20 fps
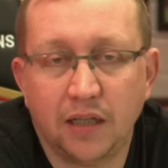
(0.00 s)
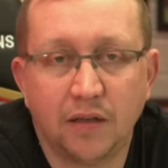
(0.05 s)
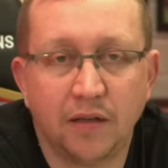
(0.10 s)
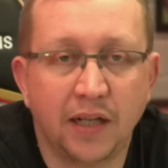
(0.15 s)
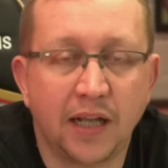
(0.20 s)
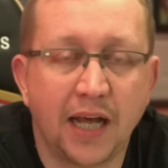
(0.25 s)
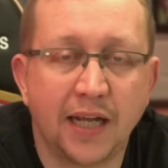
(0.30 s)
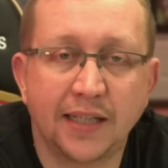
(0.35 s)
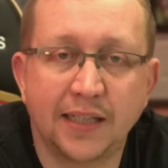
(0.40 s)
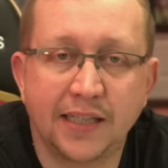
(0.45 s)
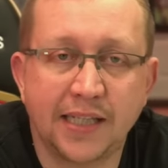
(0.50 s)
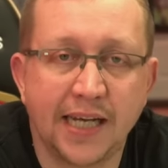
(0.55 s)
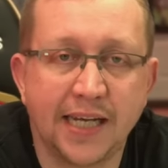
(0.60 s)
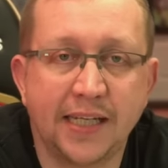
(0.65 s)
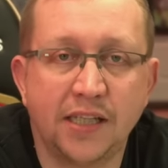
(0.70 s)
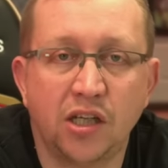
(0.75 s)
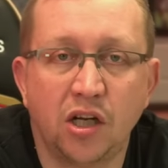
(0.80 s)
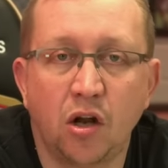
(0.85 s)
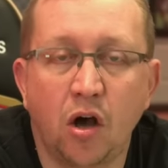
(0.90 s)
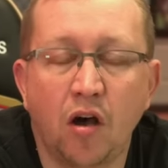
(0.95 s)
the lad
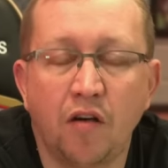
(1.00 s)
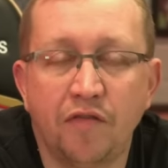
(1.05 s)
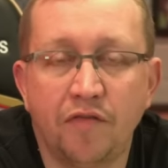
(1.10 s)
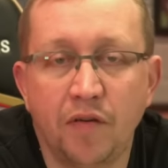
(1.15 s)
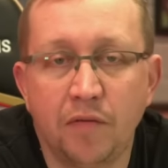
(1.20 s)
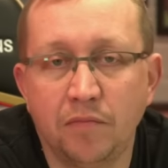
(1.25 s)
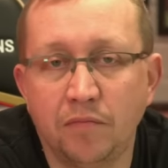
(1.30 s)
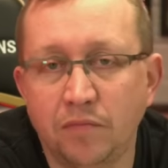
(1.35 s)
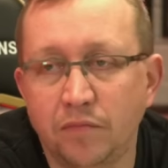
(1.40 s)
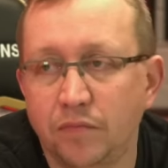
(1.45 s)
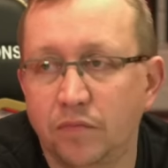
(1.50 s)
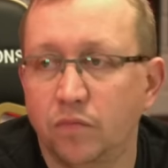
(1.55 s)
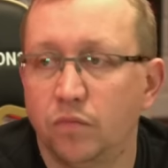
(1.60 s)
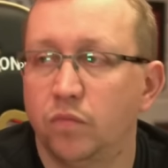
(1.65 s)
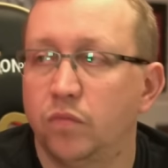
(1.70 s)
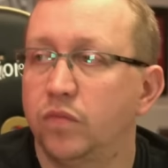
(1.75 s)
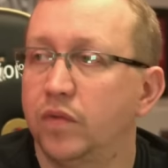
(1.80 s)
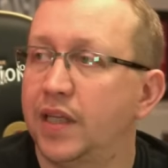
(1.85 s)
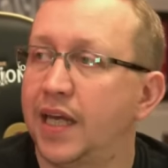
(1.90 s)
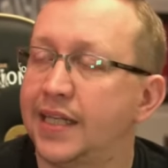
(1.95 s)
takes it off
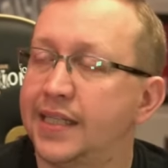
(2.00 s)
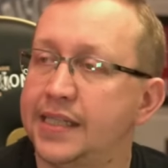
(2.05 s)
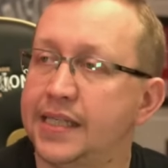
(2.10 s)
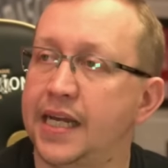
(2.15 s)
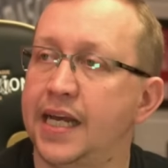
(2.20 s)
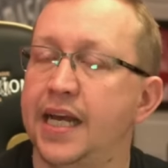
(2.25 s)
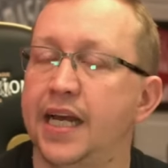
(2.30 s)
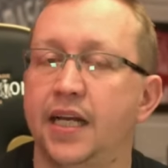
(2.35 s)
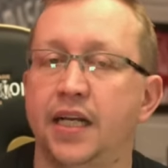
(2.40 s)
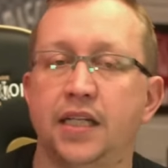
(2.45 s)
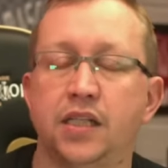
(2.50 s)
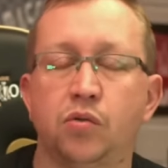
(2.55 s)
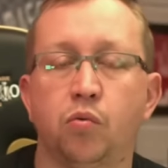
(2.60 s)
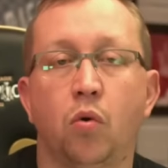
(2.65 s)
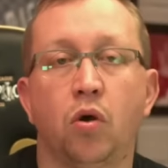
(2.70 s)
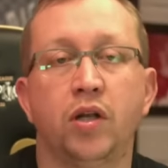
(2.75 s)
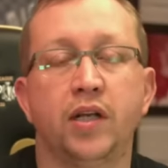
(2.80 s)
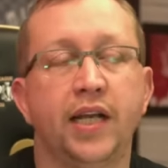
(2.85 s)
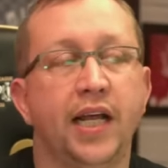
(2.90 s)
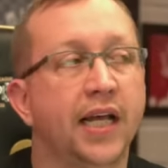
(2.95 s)
him, that's it, and it's
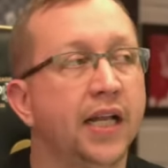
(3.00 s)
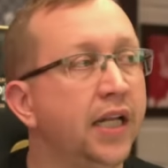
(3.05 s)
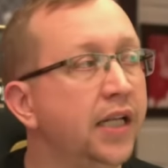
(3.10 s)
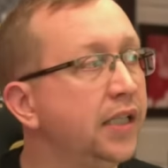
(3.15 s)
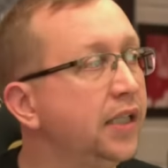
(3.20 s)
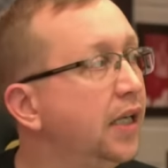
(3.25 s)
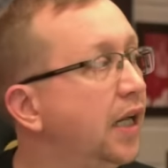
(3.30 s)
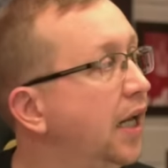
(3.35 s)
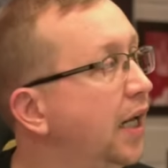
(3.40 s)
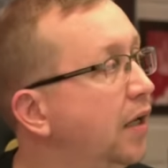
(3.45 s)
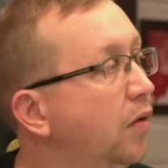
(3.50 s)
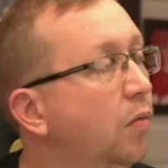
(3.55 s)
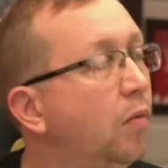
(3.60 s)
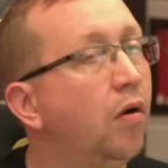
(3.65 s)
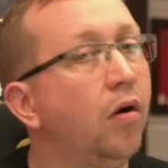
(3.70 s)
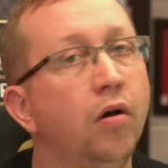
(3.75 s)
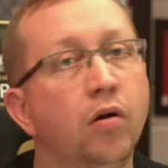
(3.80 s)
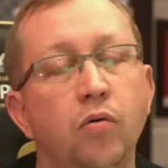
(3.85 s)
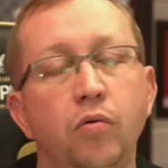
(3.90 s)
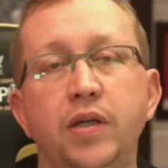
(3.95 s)
1-0, and you're like,
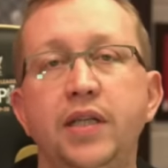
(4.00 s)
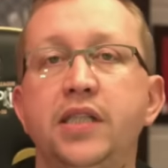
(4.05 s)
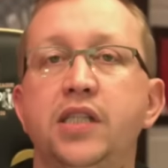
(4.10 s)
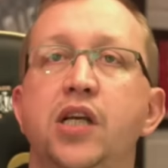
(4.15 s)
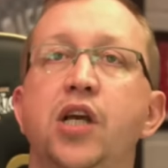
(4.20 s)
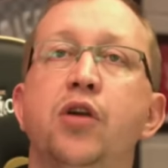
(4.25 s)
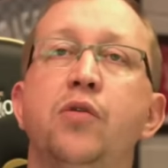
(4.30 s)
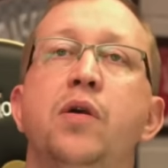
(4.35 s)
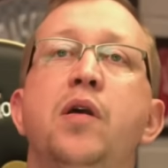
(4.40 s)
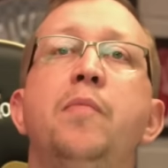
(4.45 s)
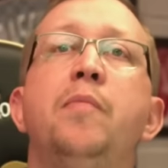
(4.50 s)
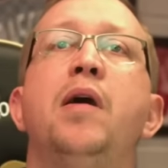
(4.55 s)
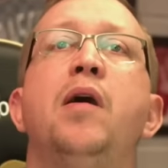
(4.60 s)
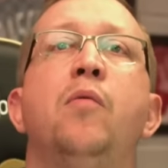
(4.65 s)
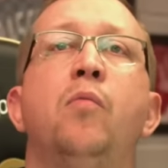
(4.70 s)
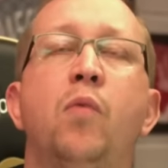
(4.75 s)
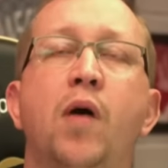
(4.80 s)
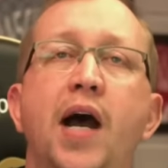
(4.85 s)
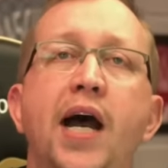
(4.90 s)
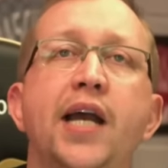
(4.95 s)
what are we doing,
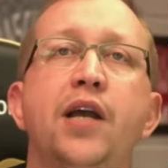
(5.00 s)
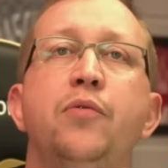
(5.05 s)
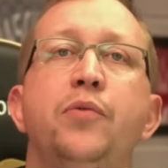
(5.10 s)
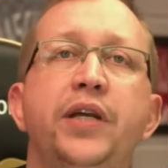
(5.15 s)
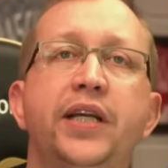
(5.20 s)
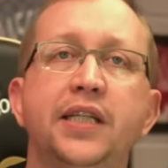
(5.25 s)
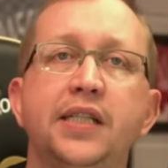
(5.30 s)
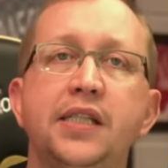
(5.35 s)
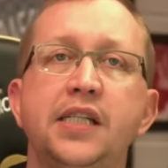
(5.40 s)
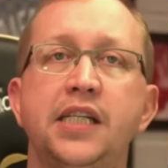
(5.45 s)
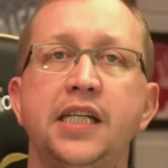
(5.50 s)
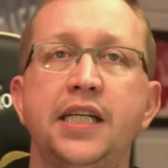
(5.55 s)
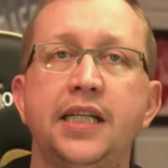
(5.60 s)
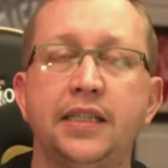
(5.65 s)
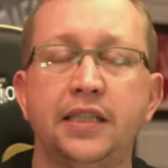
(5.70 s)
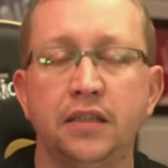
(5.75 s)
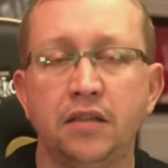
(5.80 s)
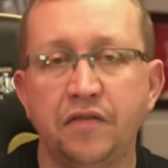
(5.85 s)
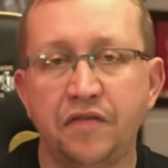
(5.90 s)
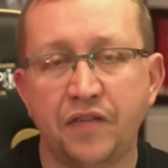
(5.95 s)
man? Why are we
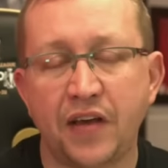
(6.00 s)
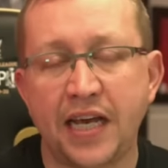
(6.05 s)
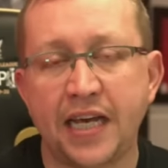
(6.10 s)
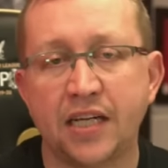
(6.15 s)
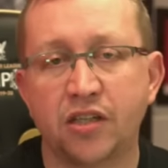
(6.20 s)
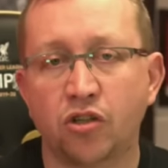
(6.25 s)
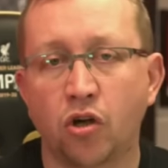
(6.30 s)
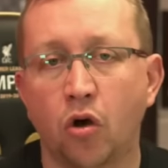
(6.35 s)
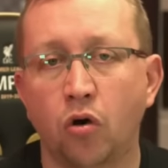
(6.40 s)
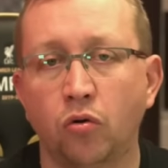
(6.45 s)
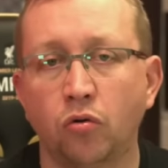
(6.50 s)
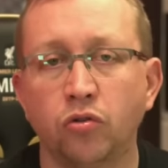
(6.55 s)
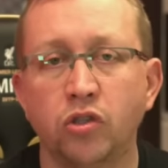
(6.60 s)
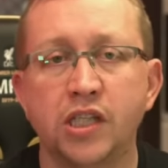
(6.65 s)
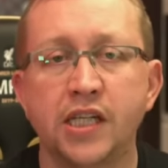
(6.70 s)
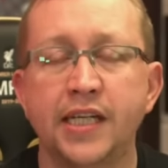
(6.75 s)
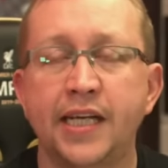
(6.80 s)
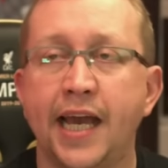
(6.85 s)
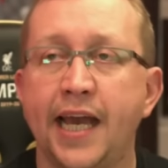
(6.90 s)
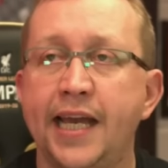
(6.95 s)
conceding the first goals
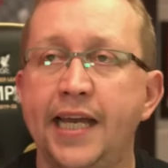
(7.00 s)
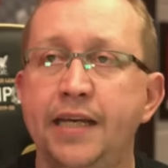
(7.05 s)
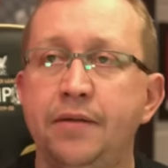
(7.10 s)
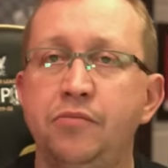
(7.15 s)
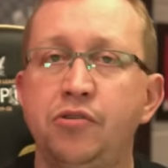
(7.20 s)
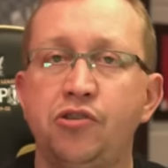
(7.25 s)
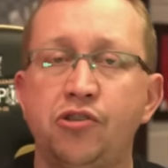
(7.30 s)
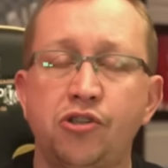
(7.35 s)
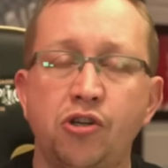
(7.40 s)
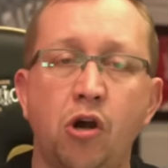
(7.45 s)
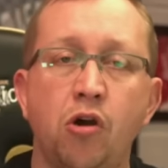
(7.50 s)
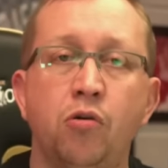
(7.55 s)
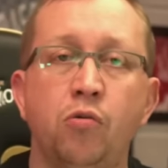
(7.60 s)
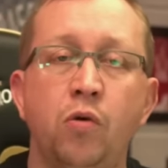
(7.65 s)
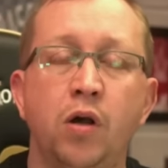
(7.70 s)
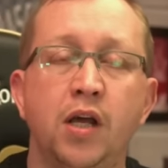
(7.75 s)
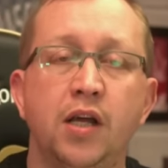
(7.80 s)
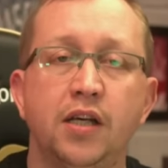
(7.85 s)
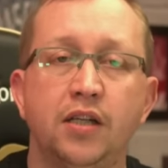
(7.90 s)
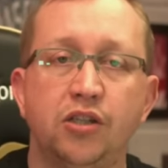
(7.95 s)
in games
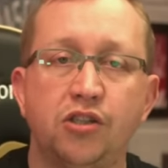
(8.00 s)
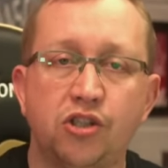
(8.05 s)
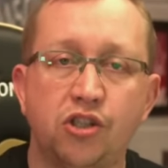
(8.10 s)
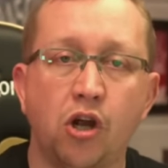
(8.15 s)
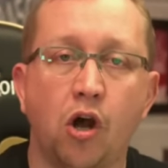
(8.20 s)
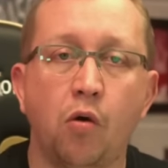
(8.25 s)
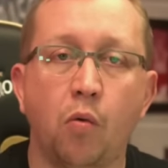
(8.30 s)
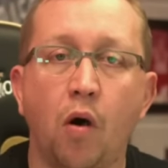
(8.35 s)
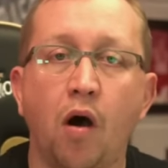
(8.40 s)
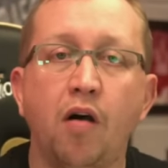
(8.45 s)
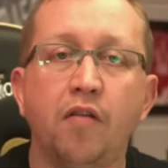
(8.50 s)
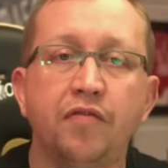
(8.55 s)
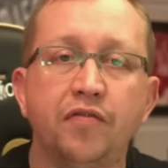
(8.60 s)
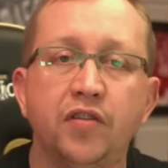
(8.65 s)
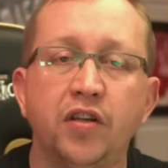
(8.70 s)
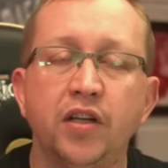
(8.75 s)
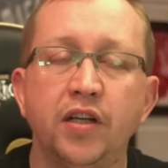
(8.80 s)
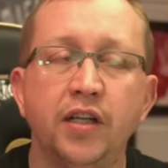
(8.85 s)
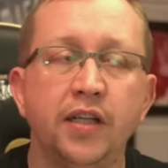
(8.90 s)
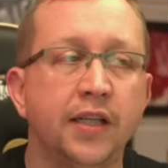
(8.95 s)
so
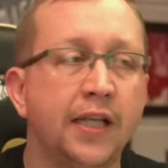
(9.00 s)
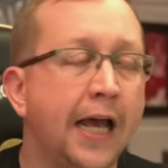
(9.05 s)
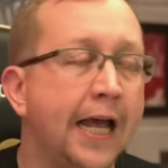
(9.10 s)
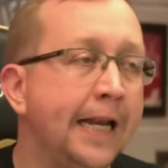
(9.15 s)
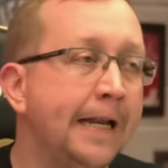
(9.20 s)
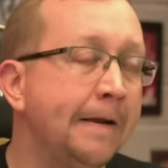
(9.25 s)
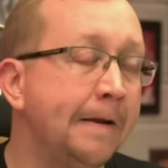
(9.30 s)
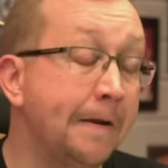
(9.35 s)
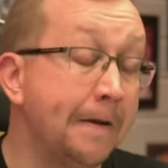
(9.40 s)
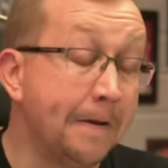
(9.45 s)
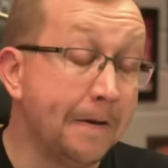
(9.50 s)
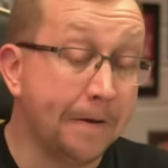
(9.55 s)
often? And then,